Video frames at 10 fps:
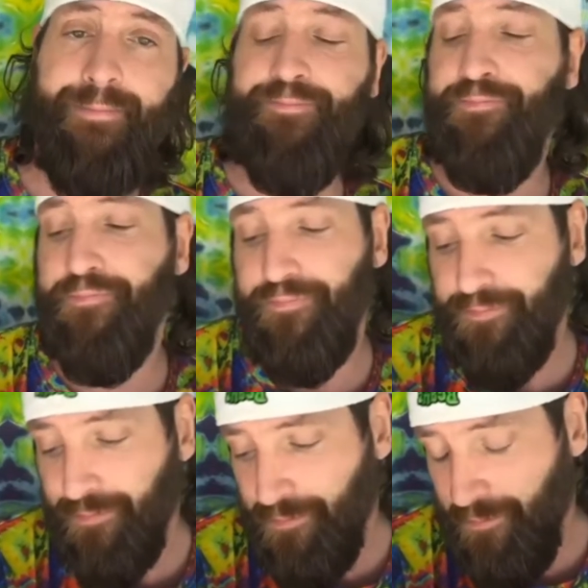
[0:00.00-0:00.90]
okay,
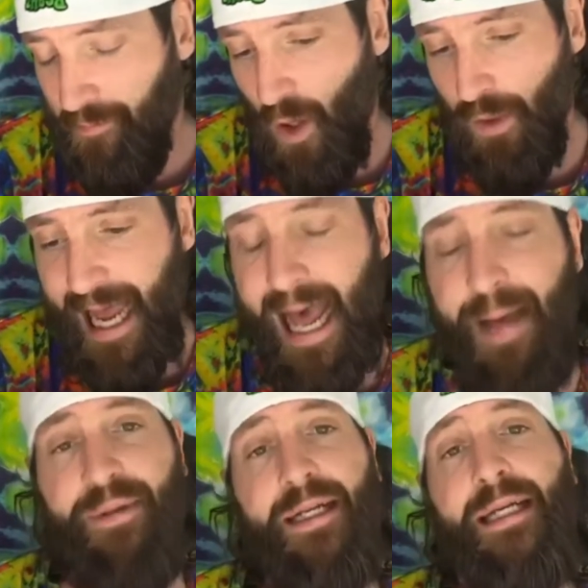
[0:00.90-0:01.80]

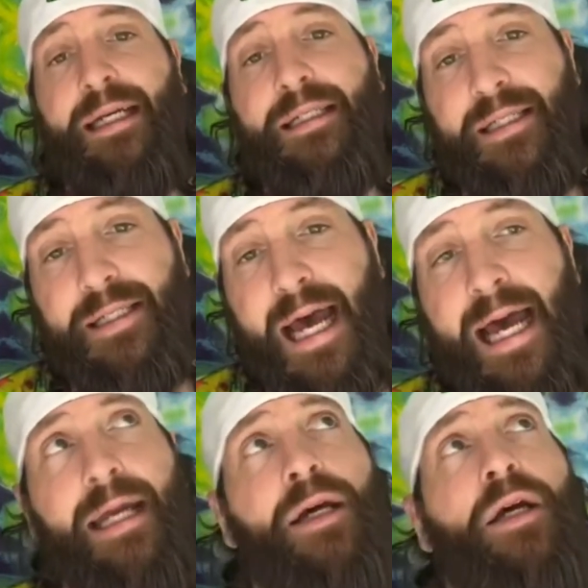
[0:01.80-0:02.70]
what's happening
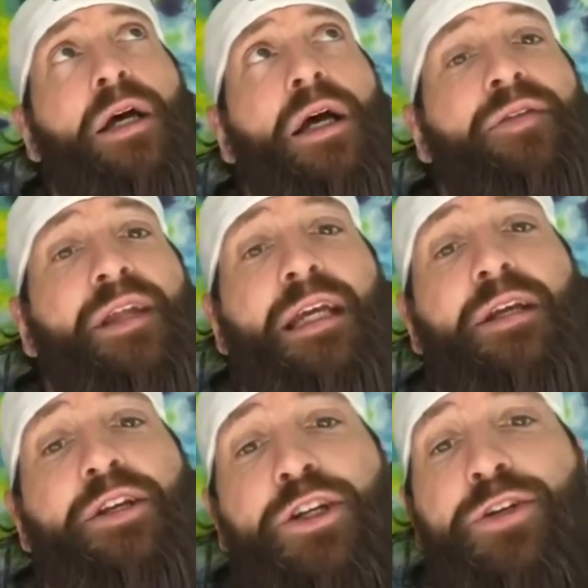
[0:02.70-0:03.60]
is that
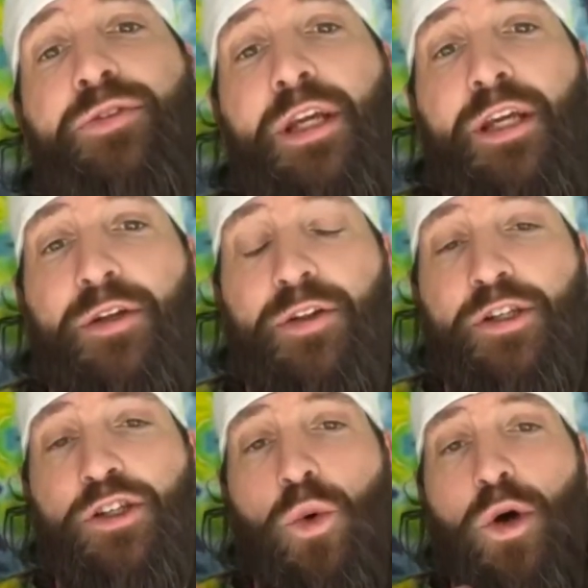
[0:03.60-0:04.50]
the
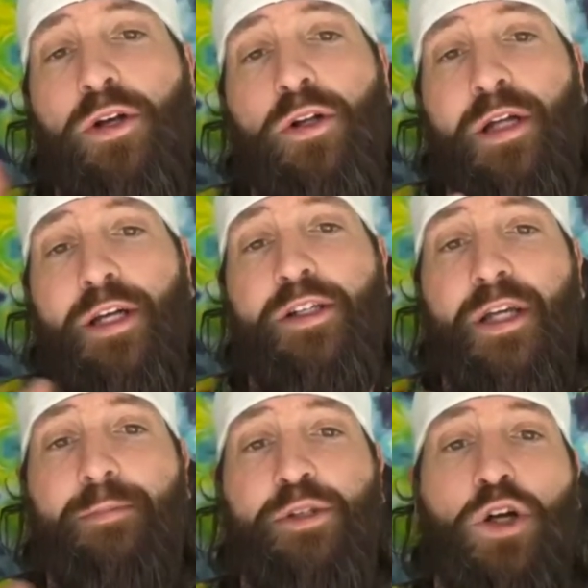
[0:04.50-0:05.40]
soil
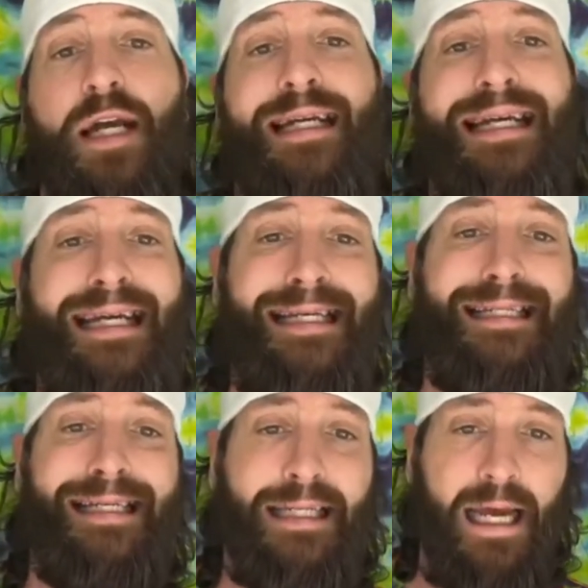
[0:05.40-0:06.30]
in your substrate
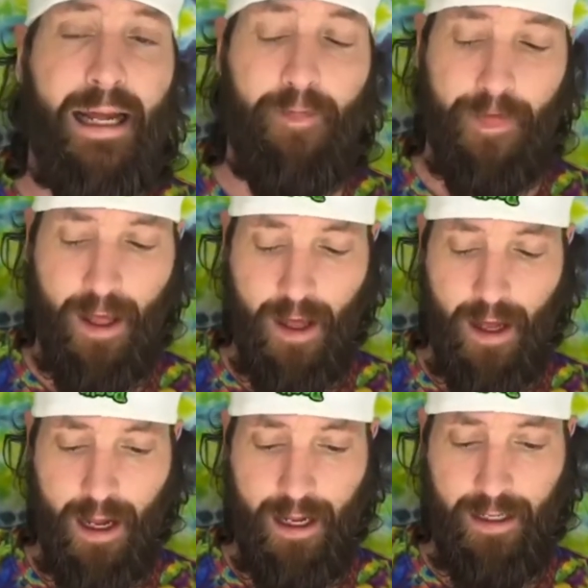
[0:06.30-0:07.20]
isn't
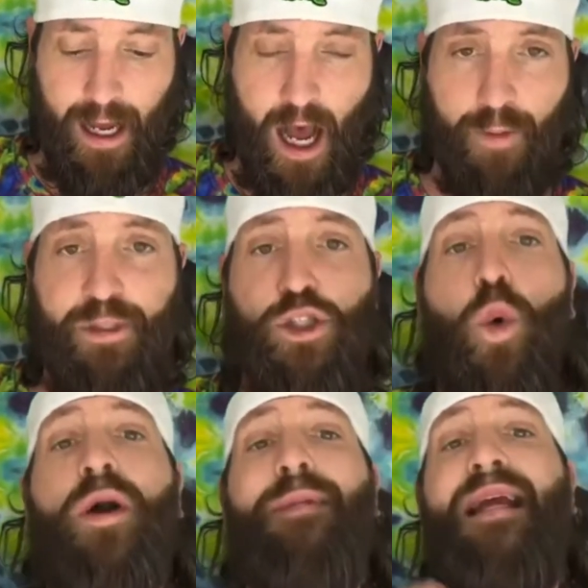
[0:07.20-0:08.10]

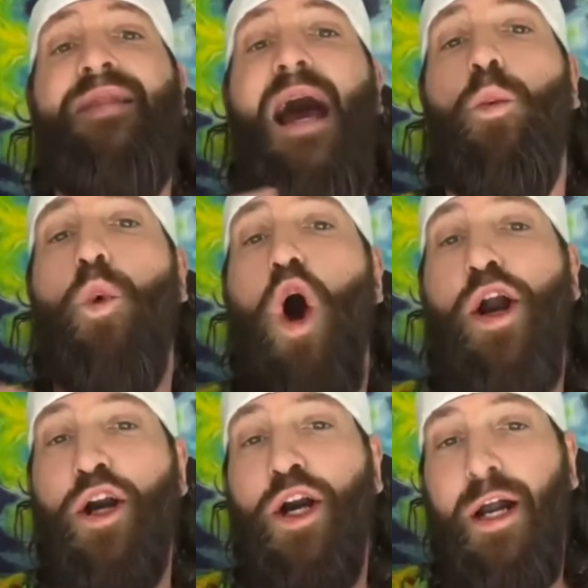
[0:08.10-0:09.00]
absorbing that
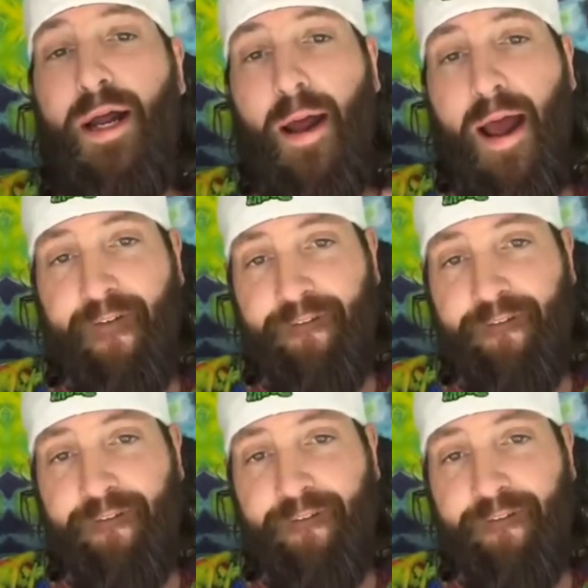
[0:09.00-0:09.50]
water